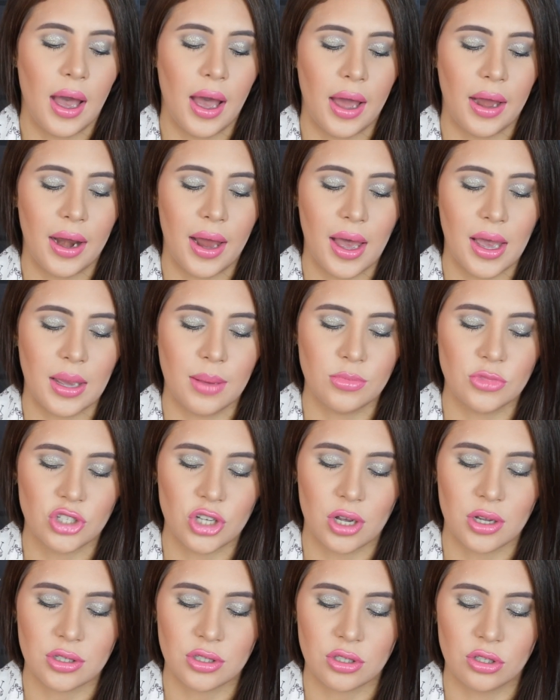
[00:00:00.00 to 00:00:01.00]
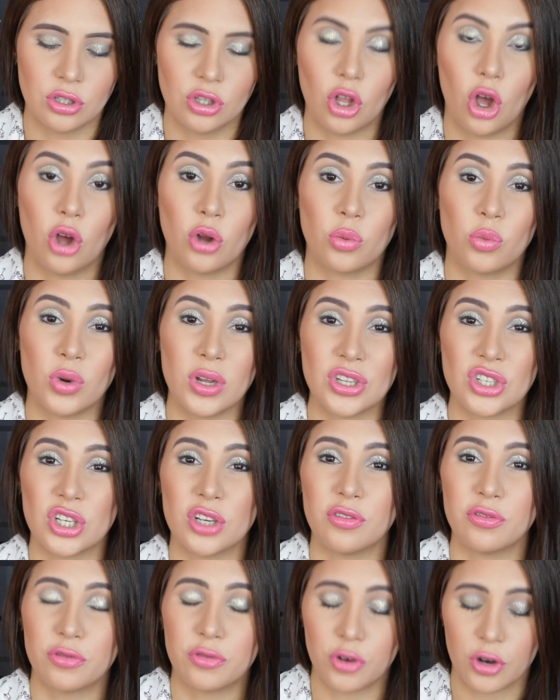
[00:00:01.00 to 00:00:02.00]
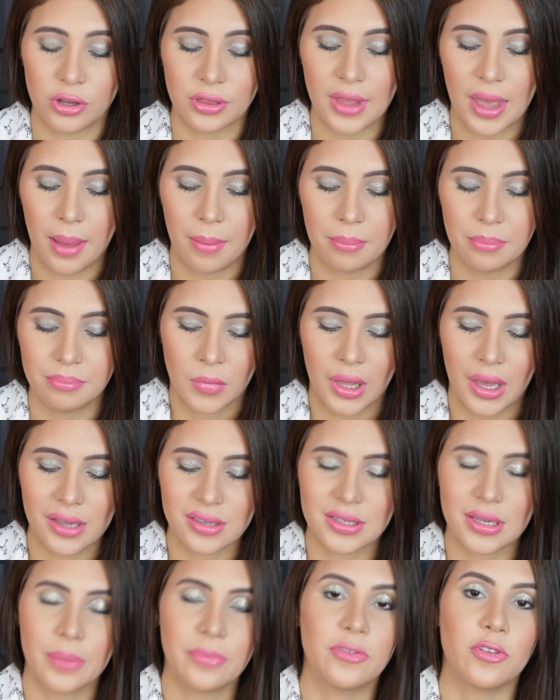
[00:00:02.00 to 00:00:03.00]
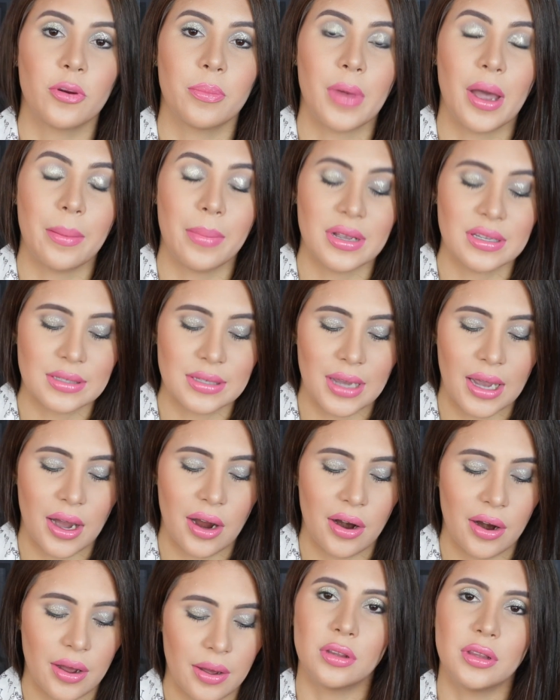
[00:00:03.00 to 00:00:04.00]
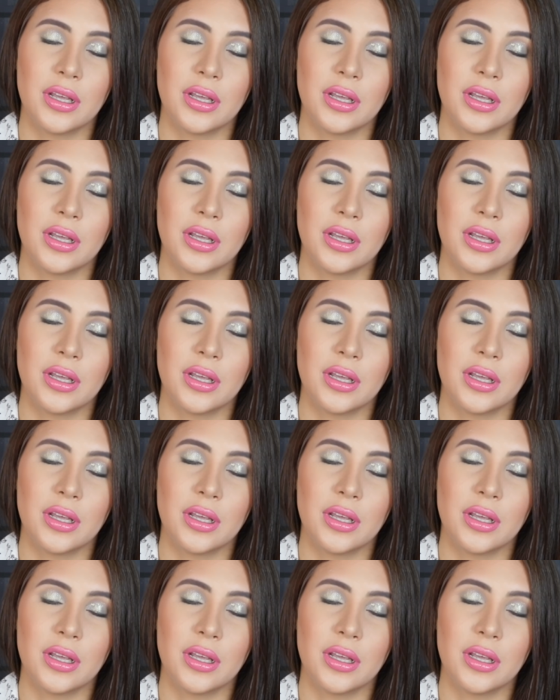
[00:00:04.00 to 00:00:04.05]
and I'm just not reaching for them, except for my mascara.